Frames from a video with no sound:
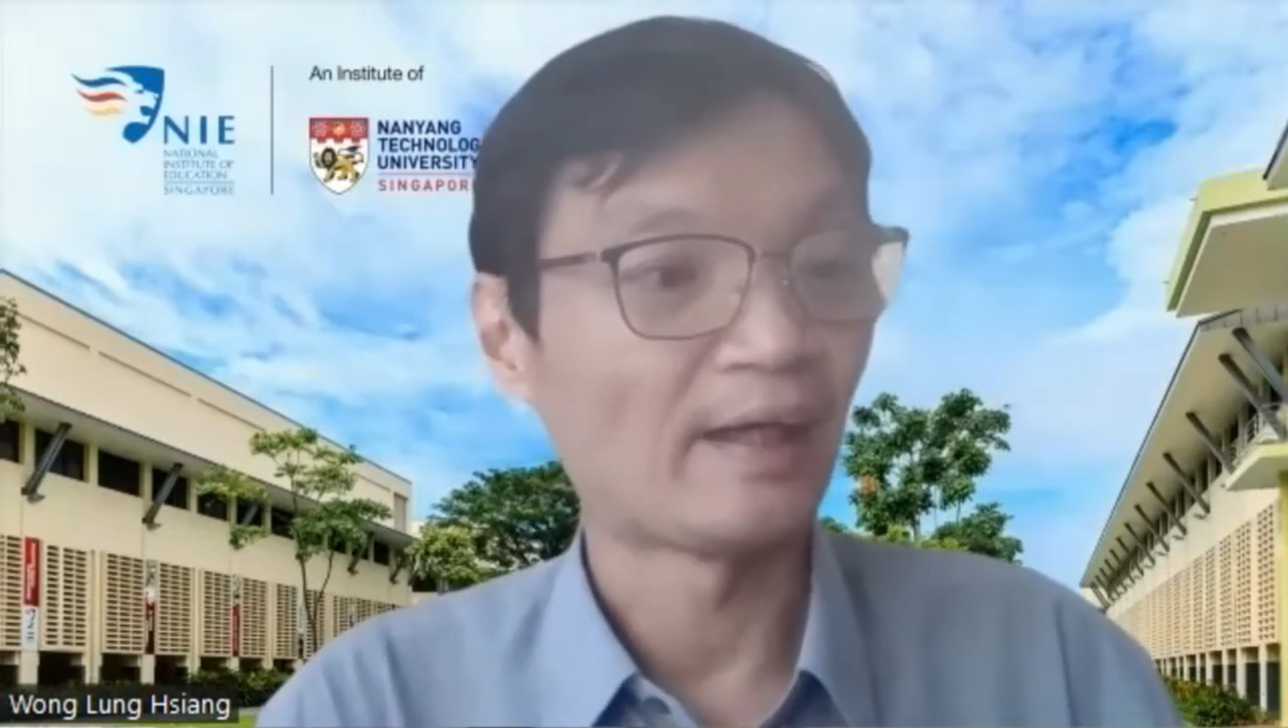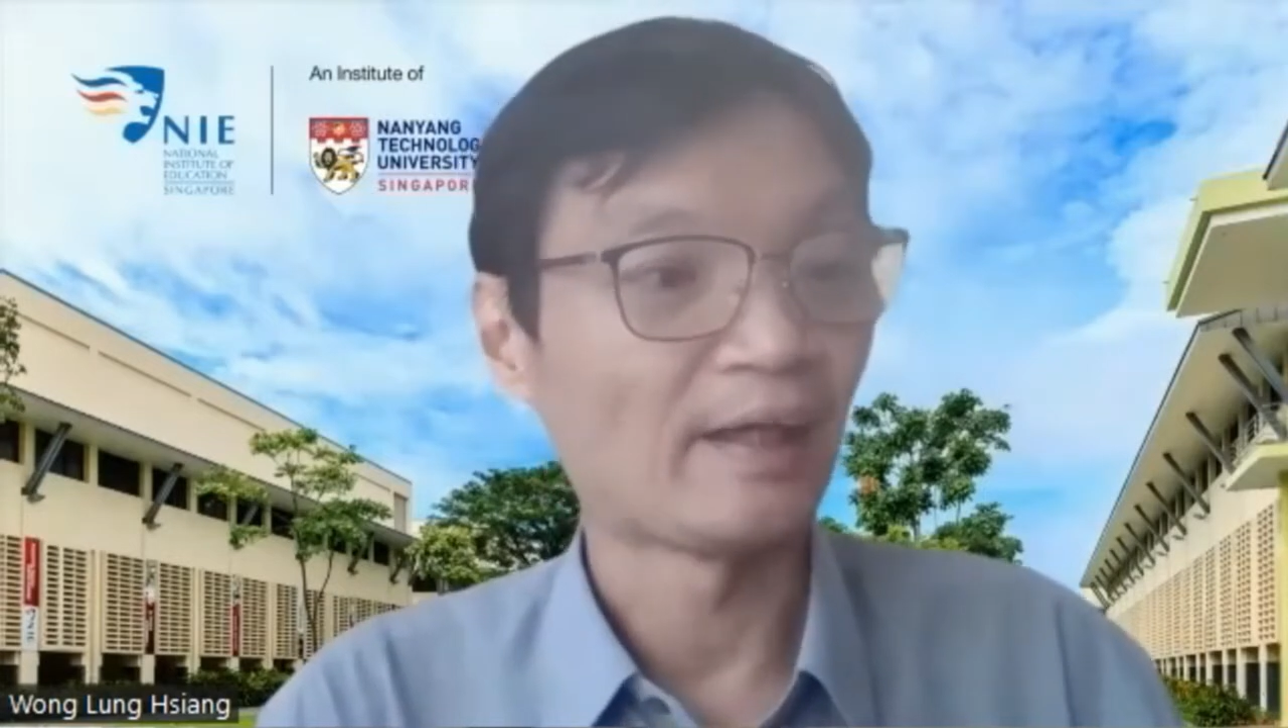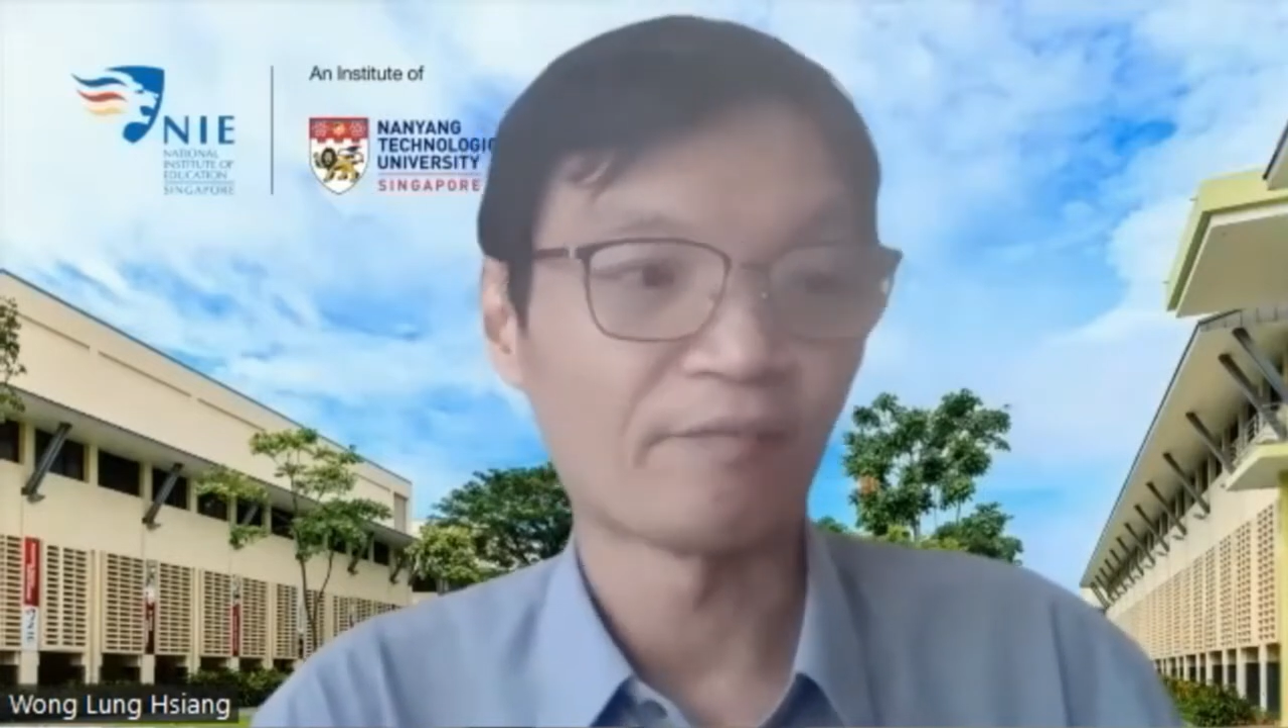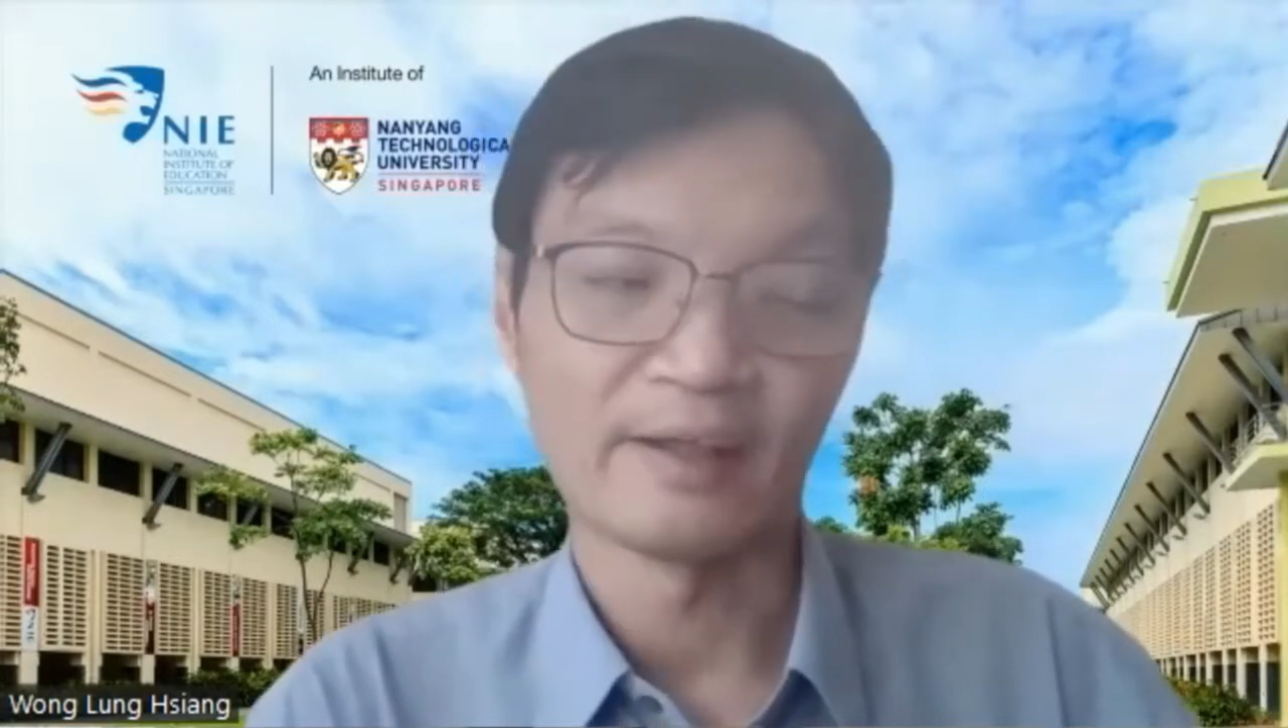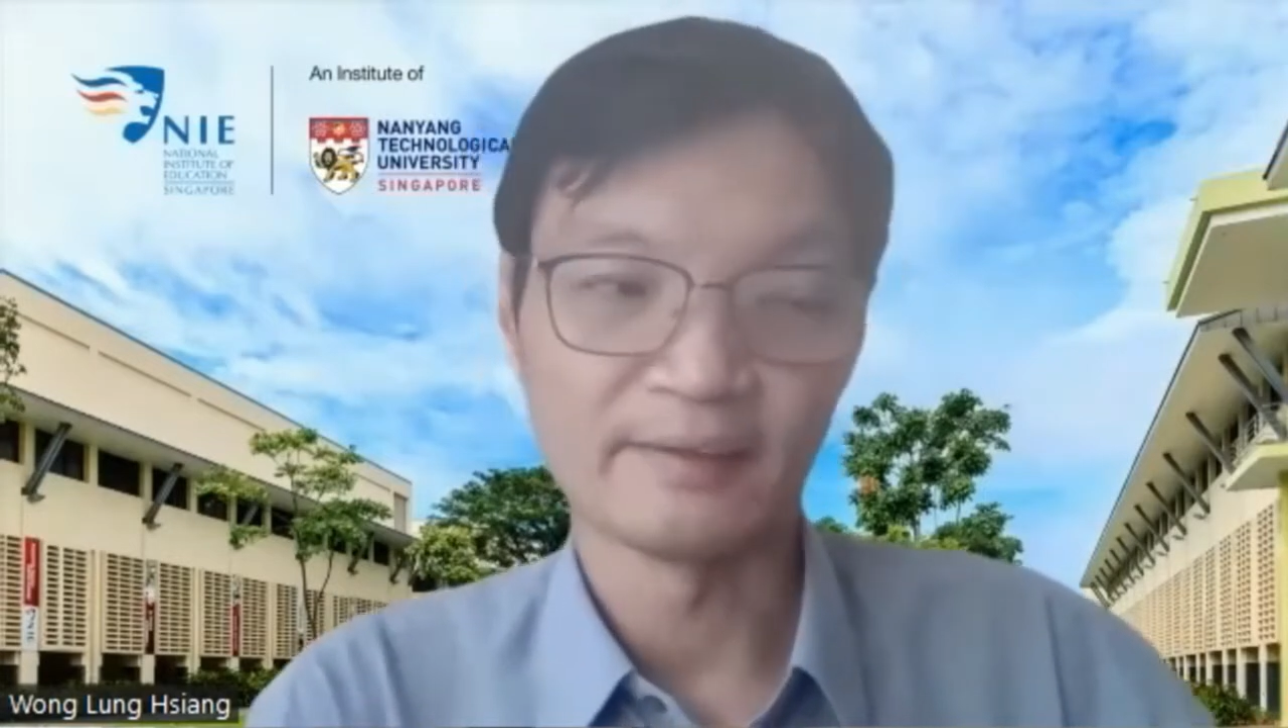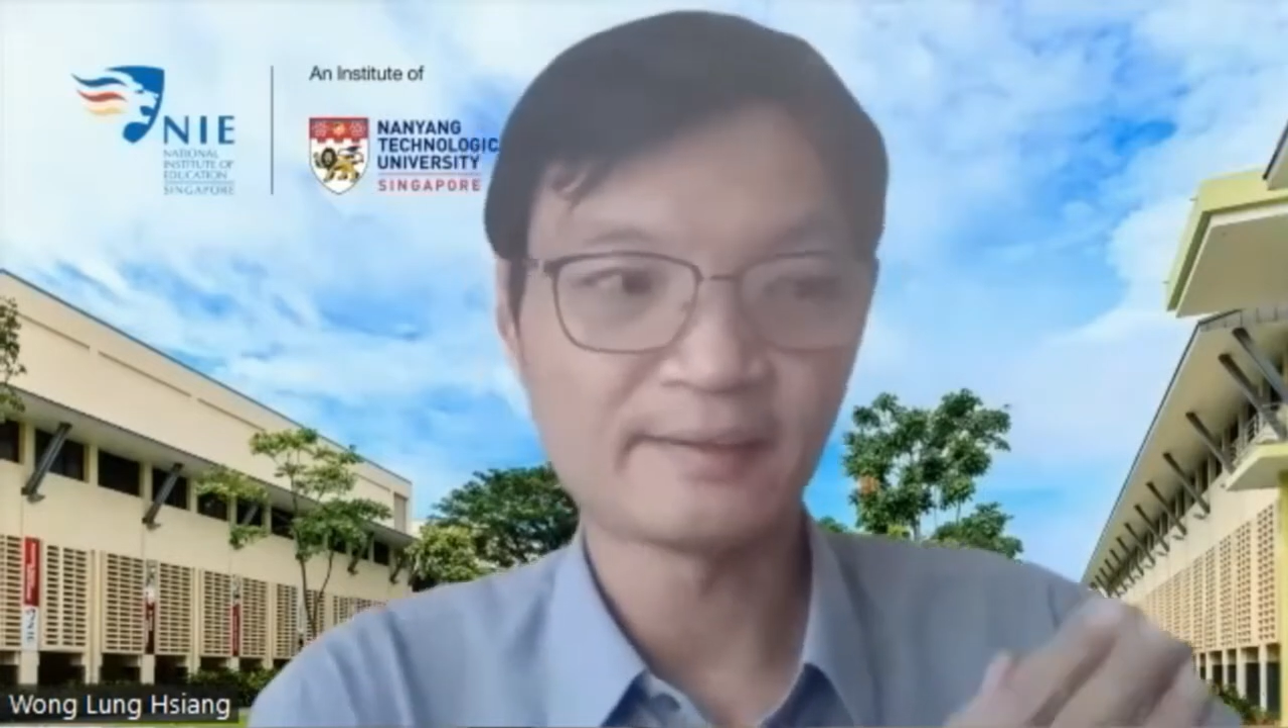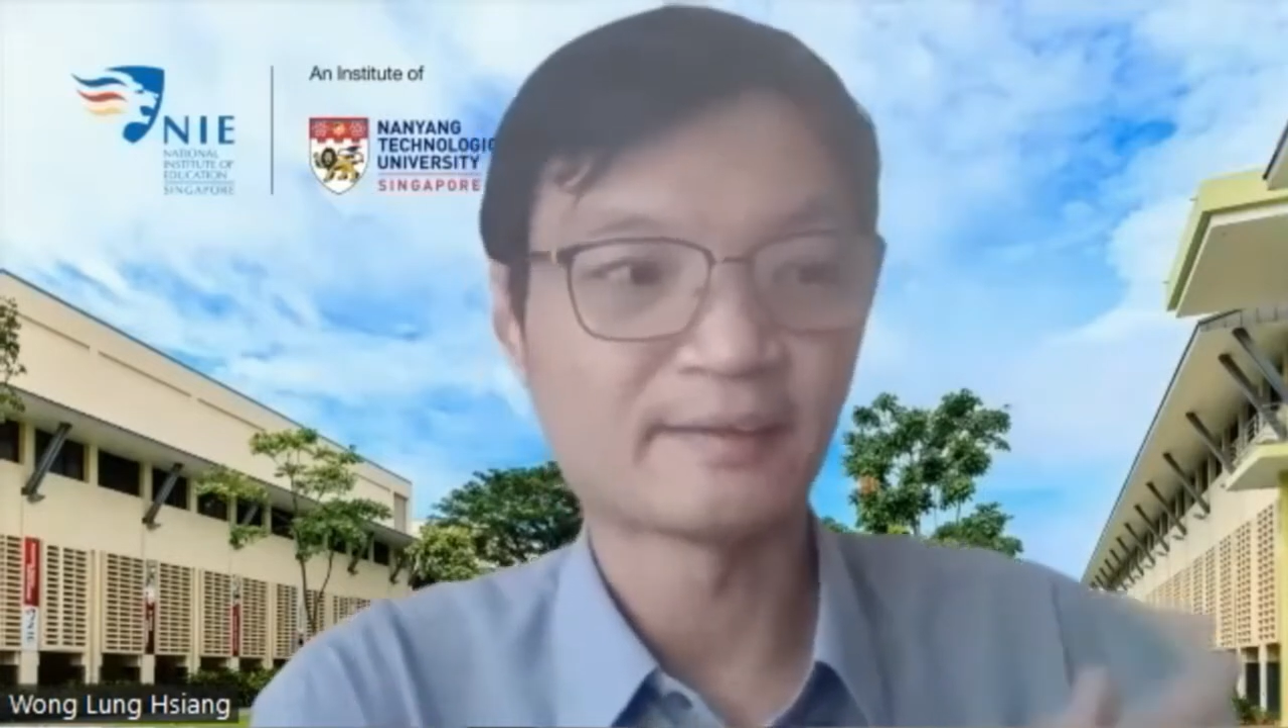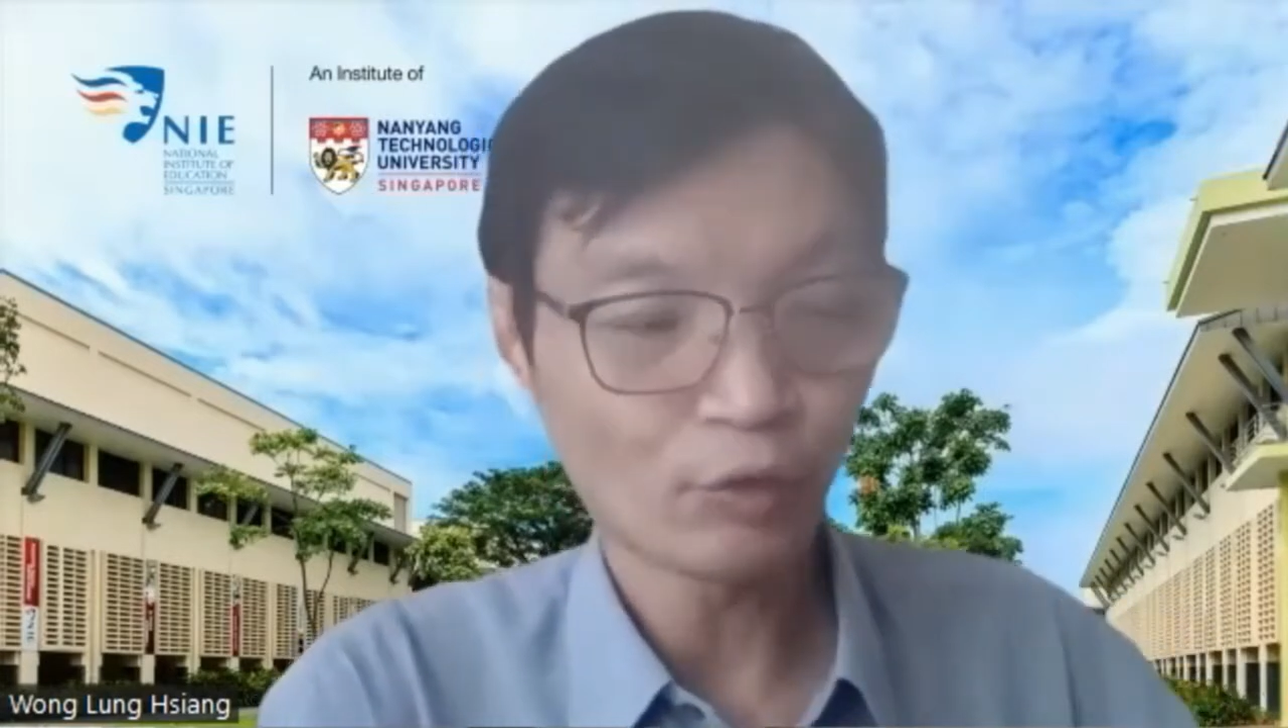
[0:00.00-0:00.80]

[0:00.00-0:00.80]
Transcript: if this is